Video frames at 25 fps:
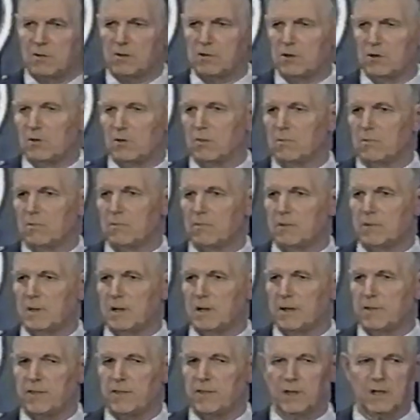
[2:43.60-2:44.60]
just know,
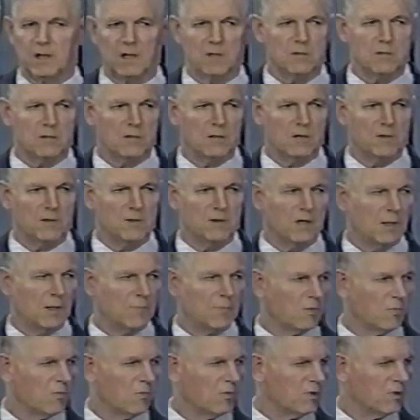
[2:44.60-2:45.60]
I think I said
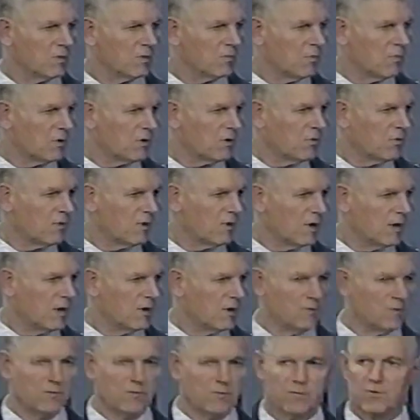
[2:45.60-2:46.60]
the number was, over
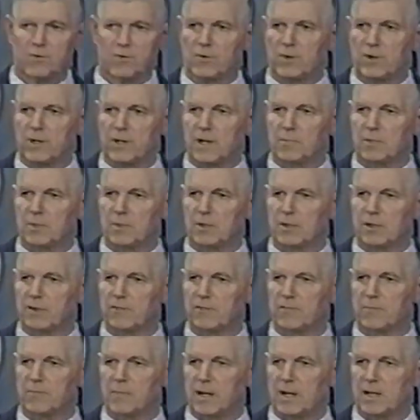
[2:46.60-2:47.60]
130, I
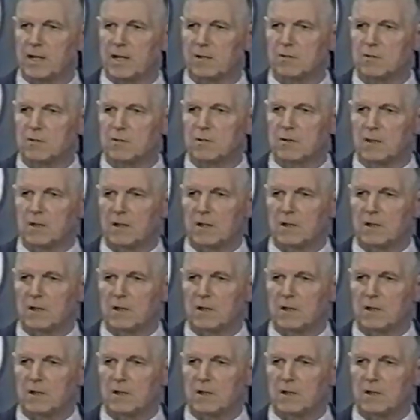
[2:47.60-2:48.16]
believe, mines.